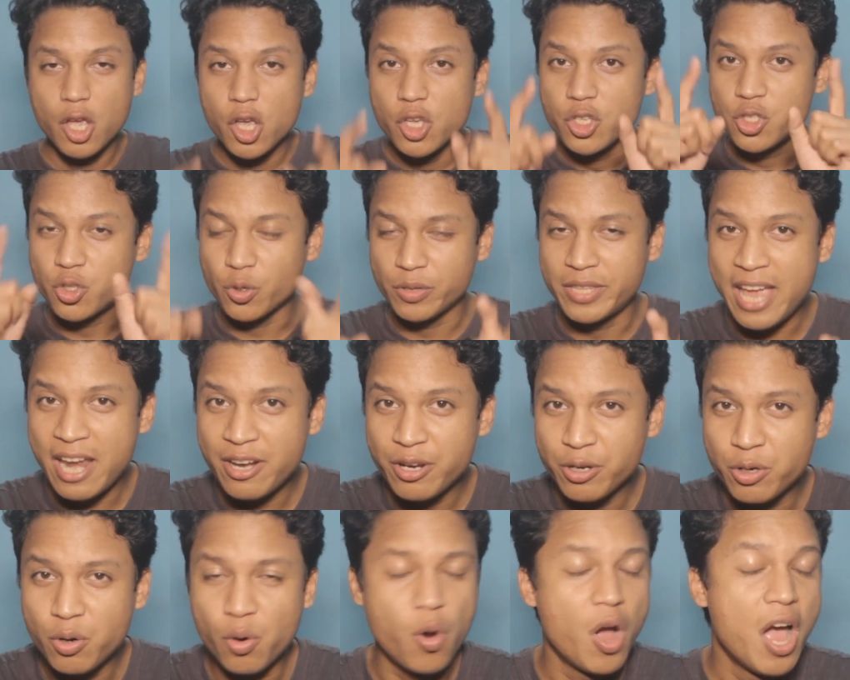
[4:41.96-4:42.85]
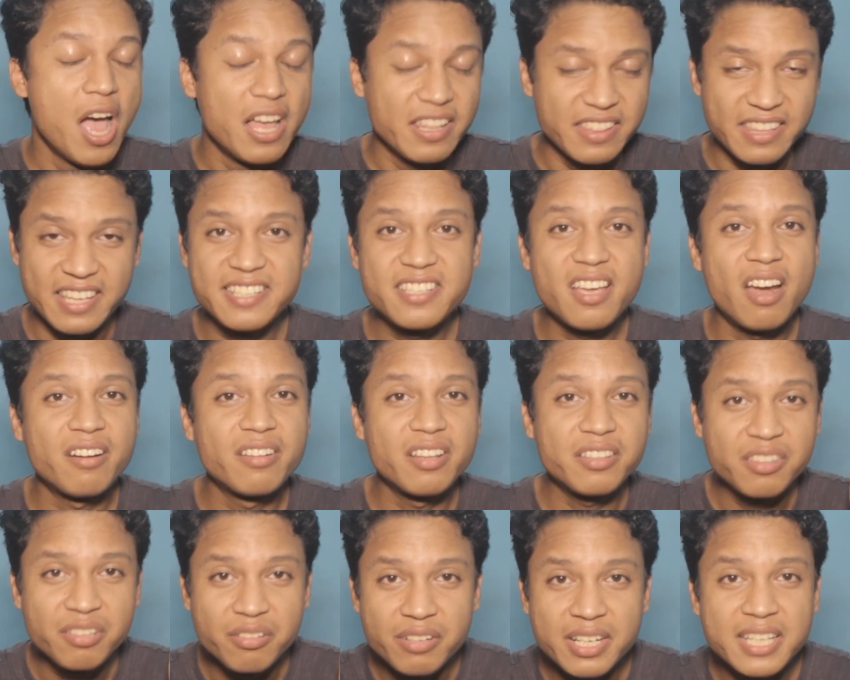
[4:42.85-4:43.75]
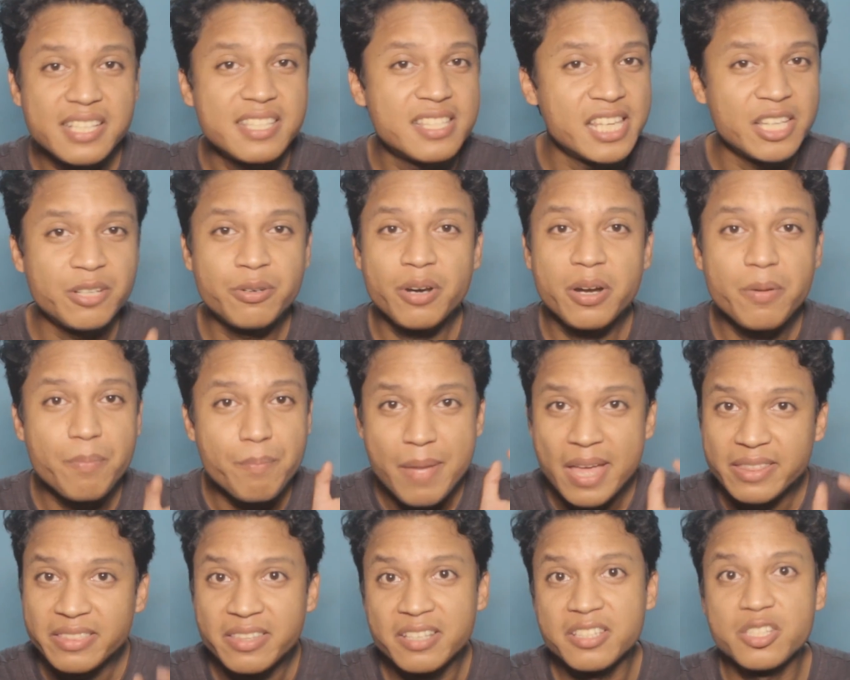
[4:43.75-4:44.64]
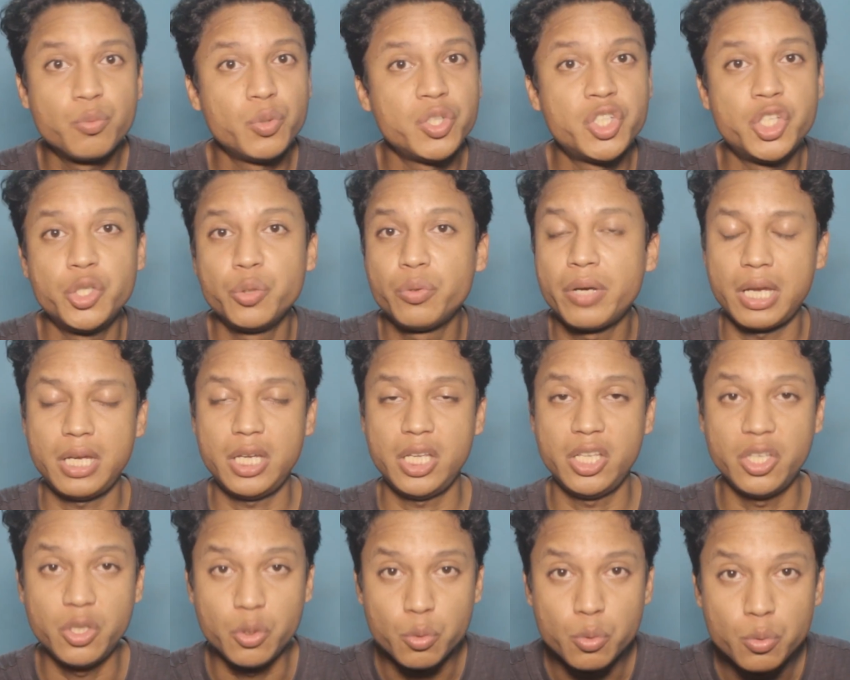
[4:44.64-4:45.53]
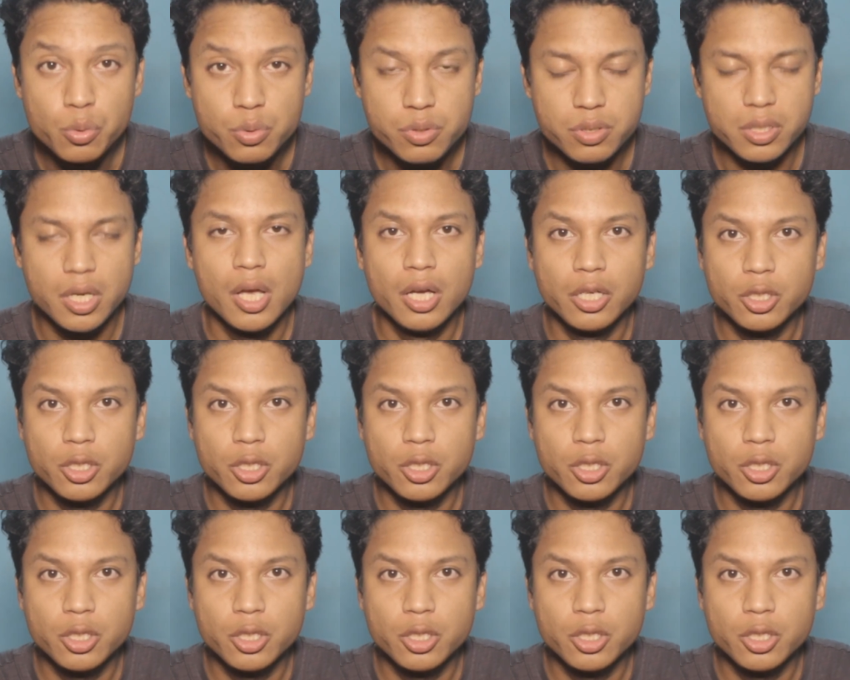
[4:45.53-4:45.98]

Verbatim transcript: So there you go. These are the three secret methods which you can use